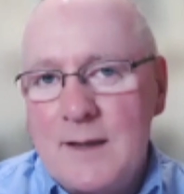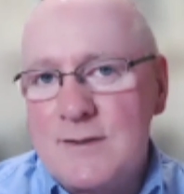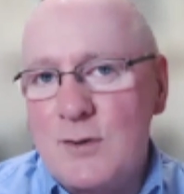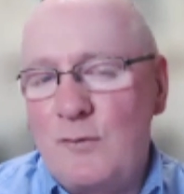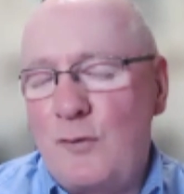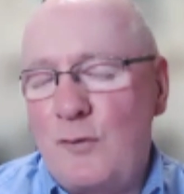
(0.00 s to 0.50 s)

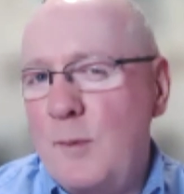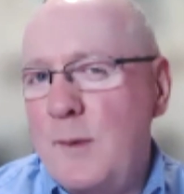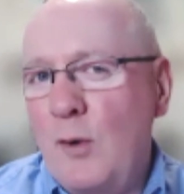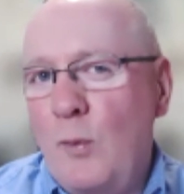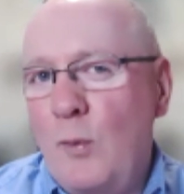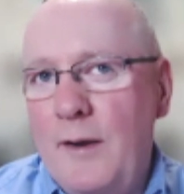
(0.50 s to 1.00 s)
So,
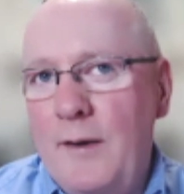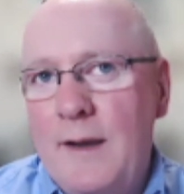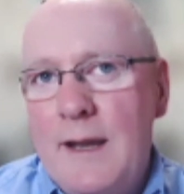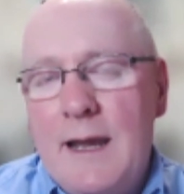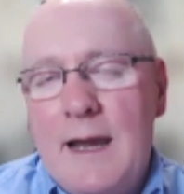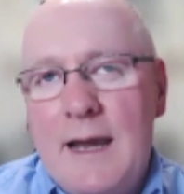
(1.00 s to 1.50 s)
Formula
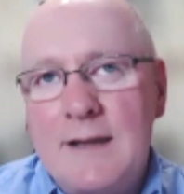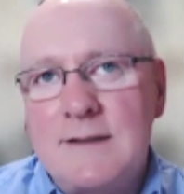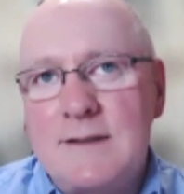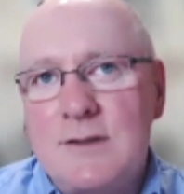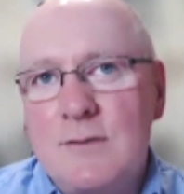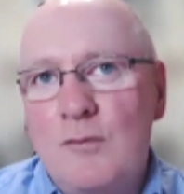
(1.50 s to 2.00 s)
One
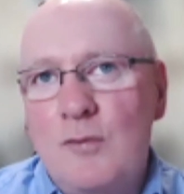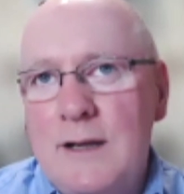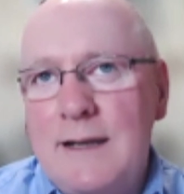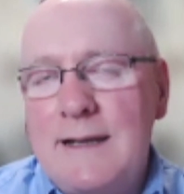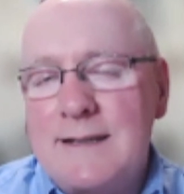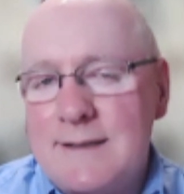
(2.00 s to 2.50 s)
has
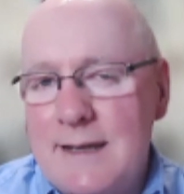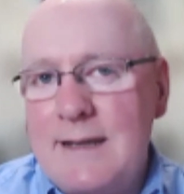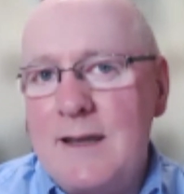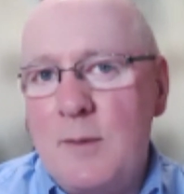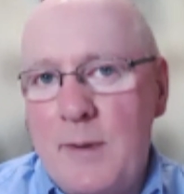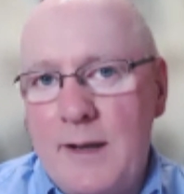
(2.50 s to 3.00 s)
really
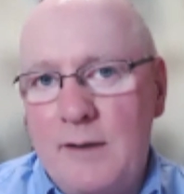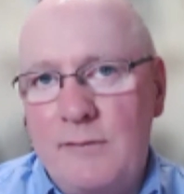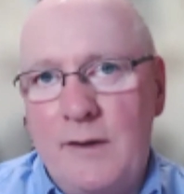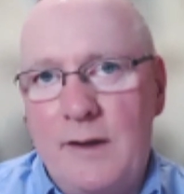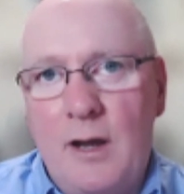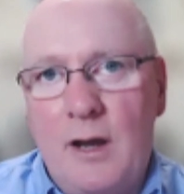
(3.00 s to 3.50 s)
seen the
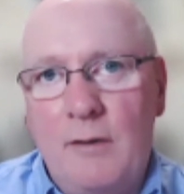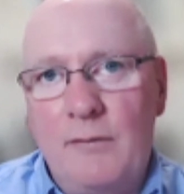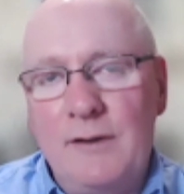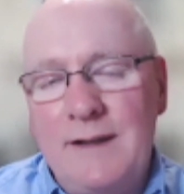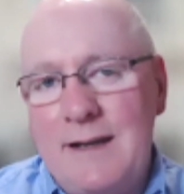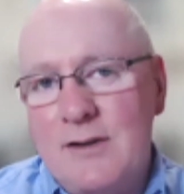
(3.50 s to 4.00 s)
benefit of
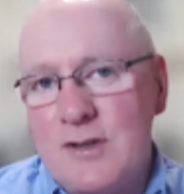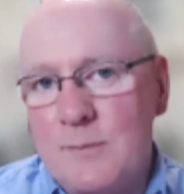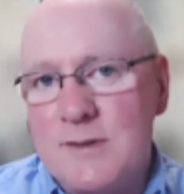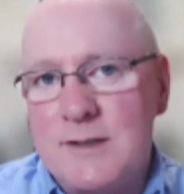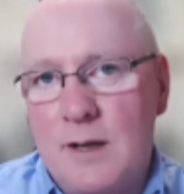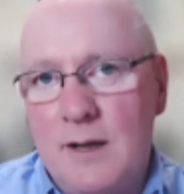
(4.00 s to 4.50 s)

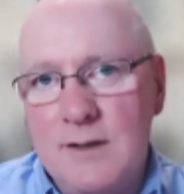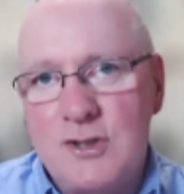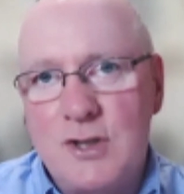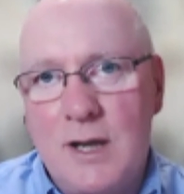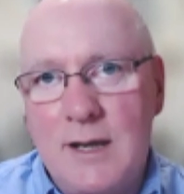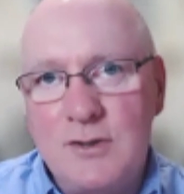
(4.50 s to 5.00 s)
leadership styles
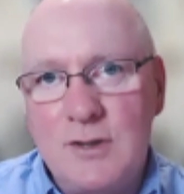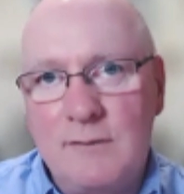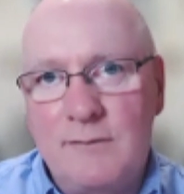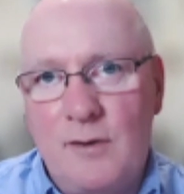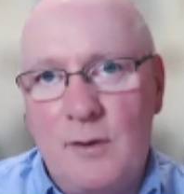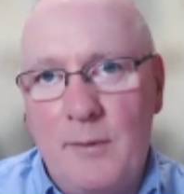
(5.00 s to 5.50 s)

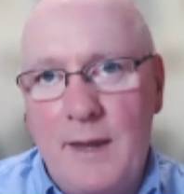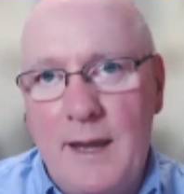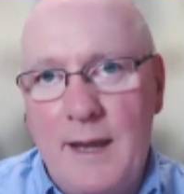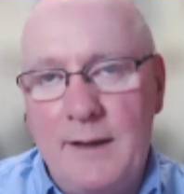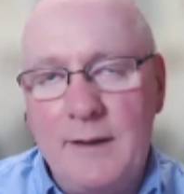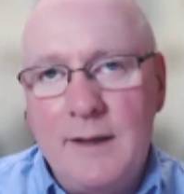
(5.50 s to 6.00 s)
changing from
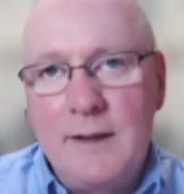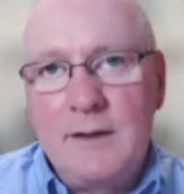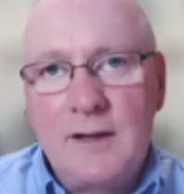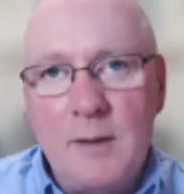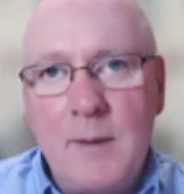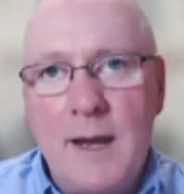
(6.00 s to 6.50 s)
that
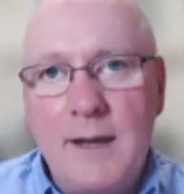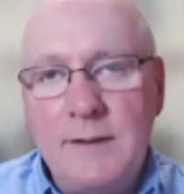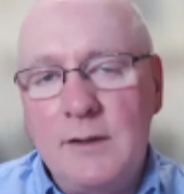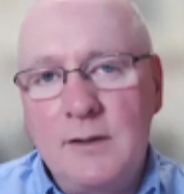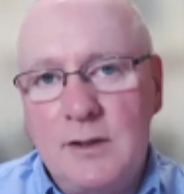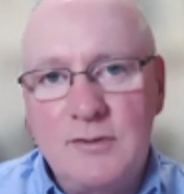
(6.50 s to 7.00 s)
command
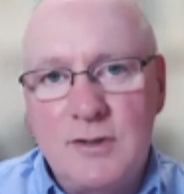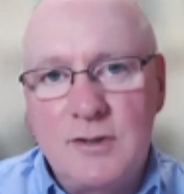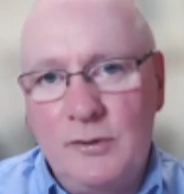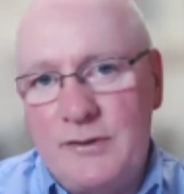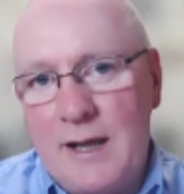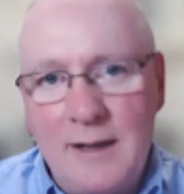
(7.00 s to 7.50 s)
and
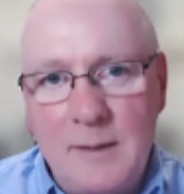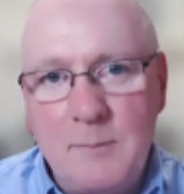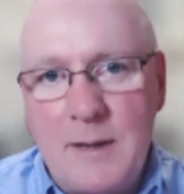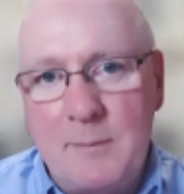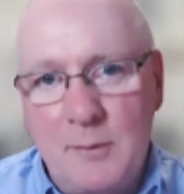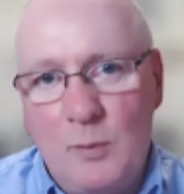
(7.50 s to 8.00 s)
control, telling
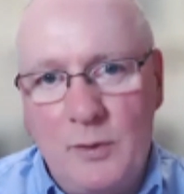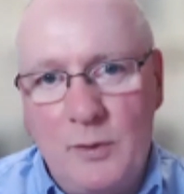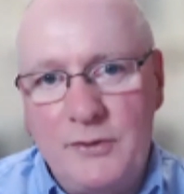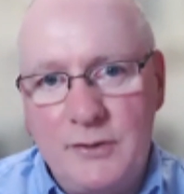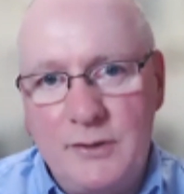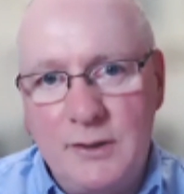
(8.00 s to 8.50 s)
people
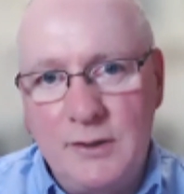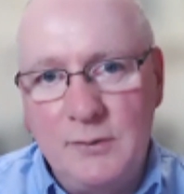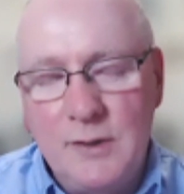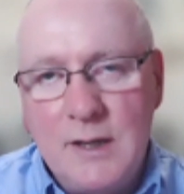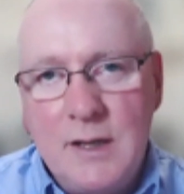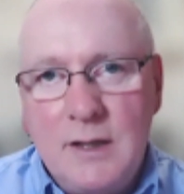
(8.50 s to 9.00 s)
what to
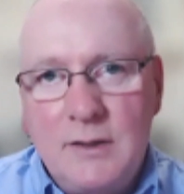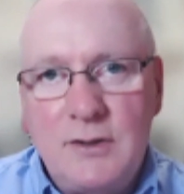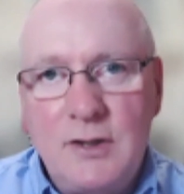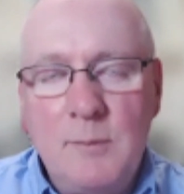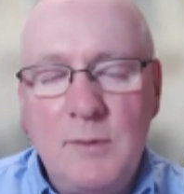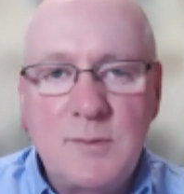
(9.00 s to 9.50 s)
do,
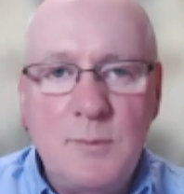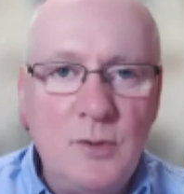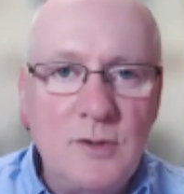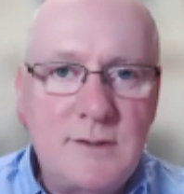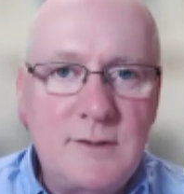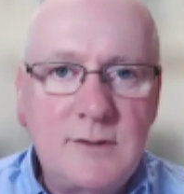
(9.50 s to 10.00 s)
to a much
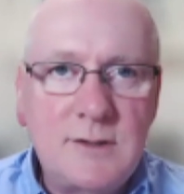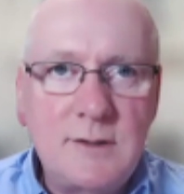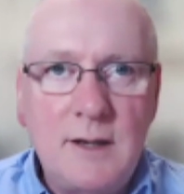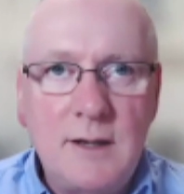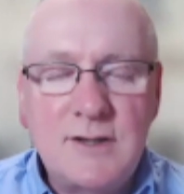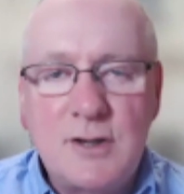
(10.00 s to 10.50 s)
more
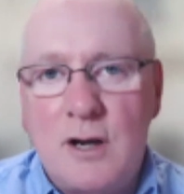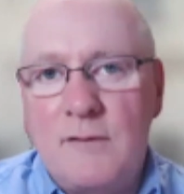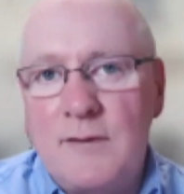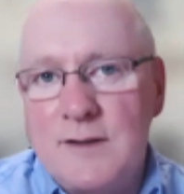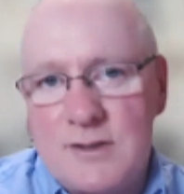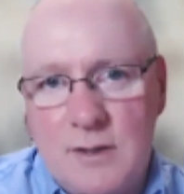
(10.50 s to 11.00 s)

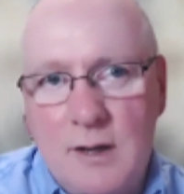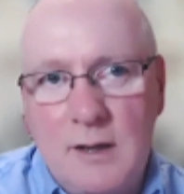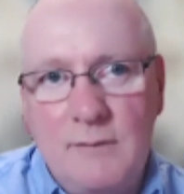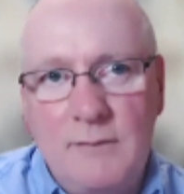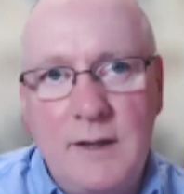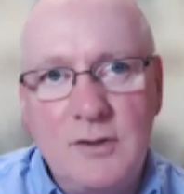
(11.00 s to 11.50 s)
servant
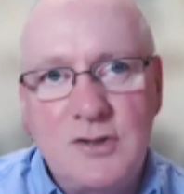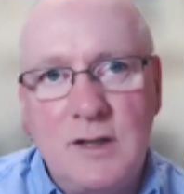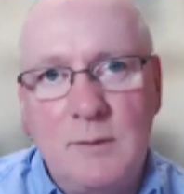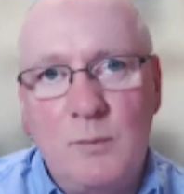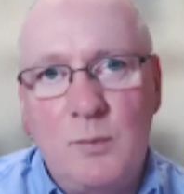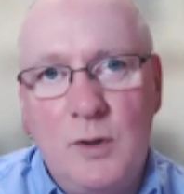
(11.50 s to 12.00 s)
style of
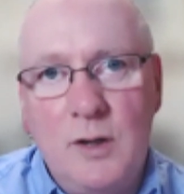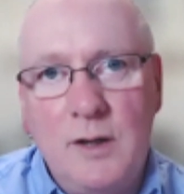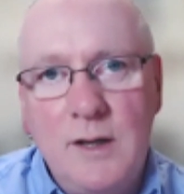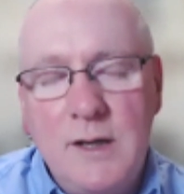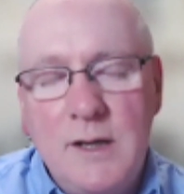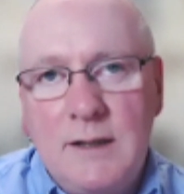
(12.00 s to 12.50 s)
leadership
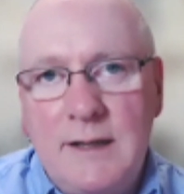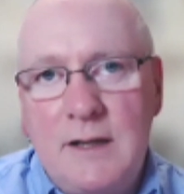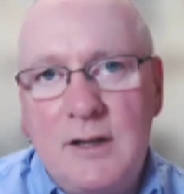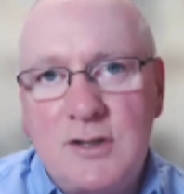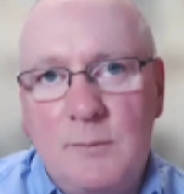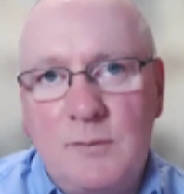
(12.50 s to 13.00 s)
where
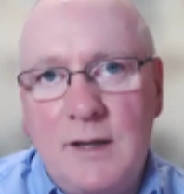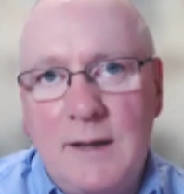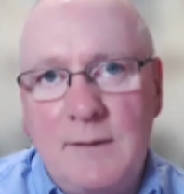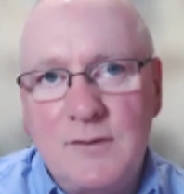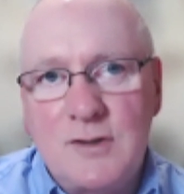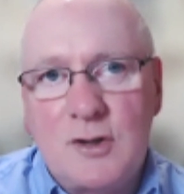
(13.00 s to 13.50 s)
leadership
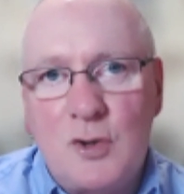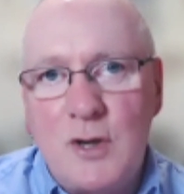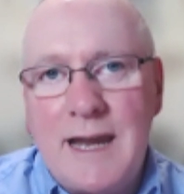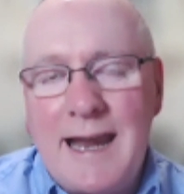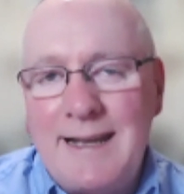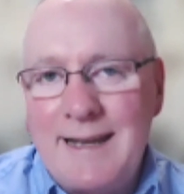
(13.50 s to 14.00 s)
teams
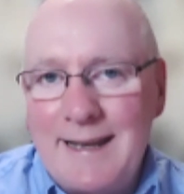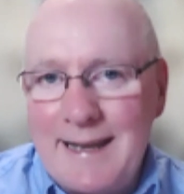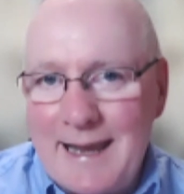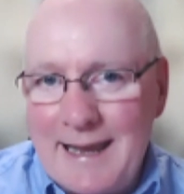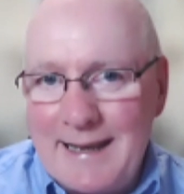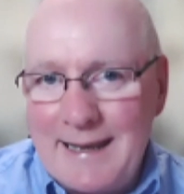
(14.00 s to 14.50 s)
create
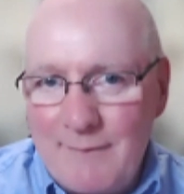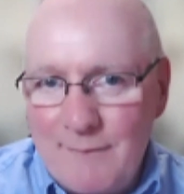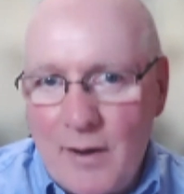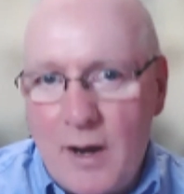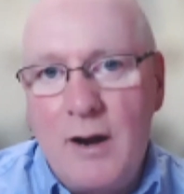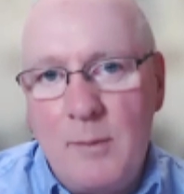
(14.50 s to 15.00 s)
an, an
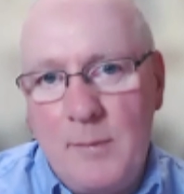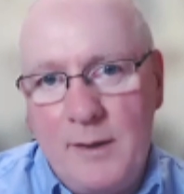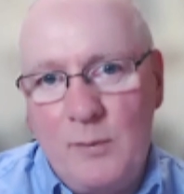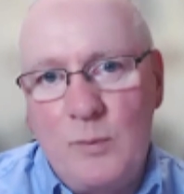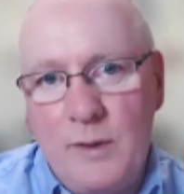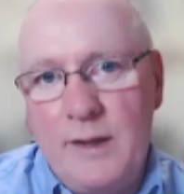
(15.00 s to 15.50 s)

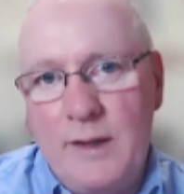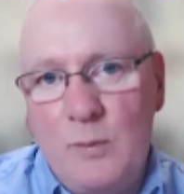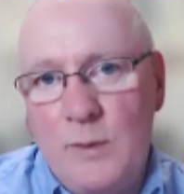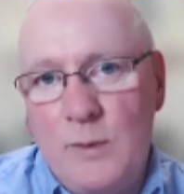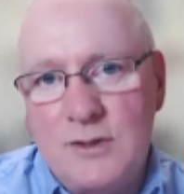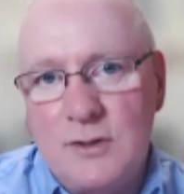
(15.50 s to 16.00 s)
environment within
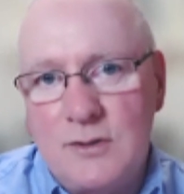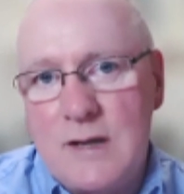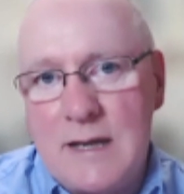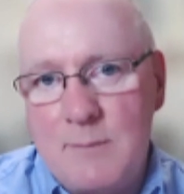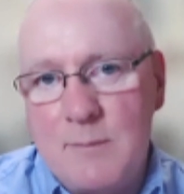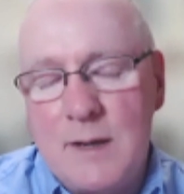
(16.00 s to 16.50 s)
which a
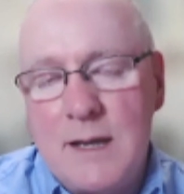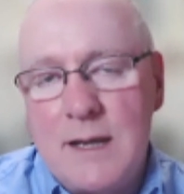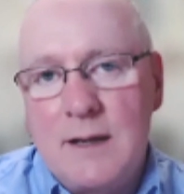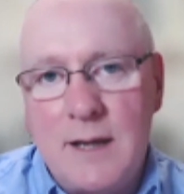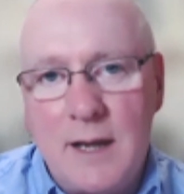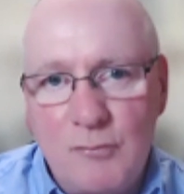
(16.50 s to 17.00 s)
team
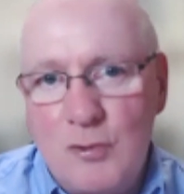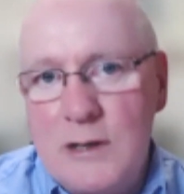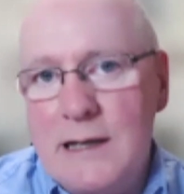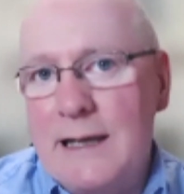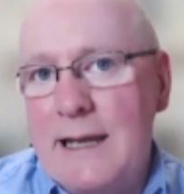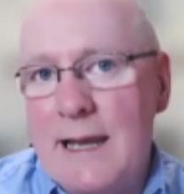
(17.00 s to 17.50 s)
can
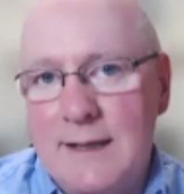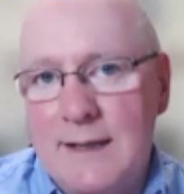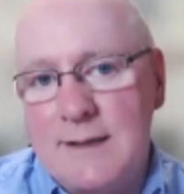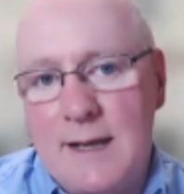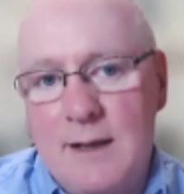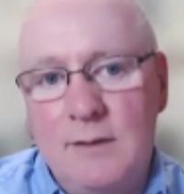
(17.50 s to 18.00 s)
really
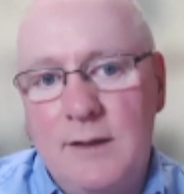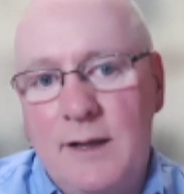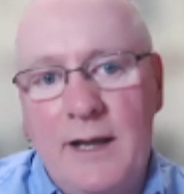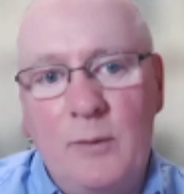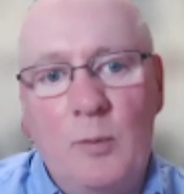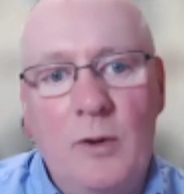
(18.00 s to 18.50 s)
excel
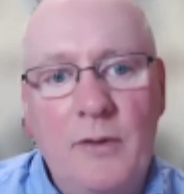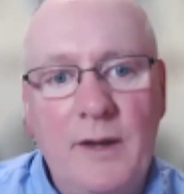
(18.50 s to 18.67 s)
at what